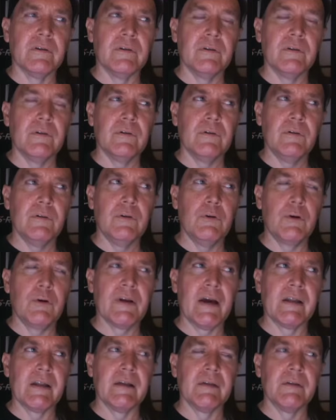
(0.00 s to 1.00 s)
uh, who
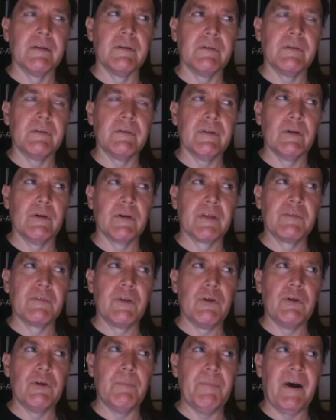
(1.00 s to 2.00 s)
kind of, you know,
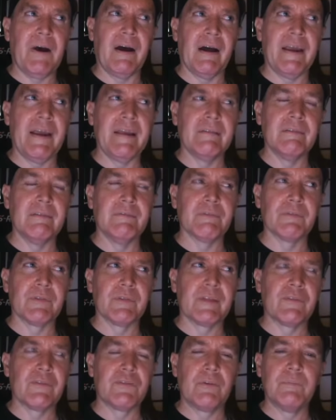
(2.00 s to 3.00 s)
continued to pine
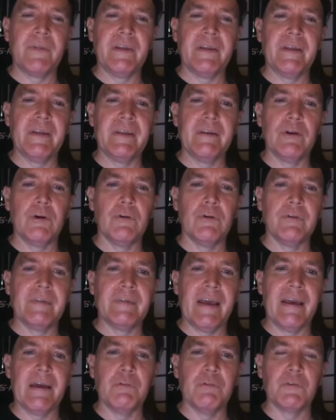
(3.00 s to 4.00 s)
for that someday, you know,
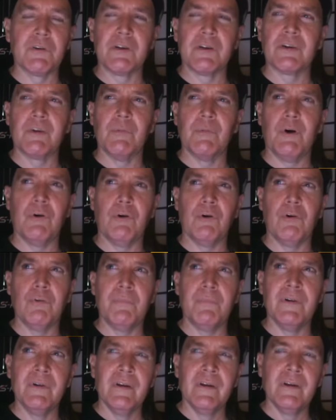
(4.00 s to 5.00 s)
dad was gonna come
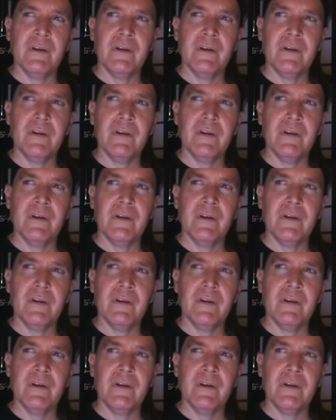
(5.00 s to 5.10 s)
home,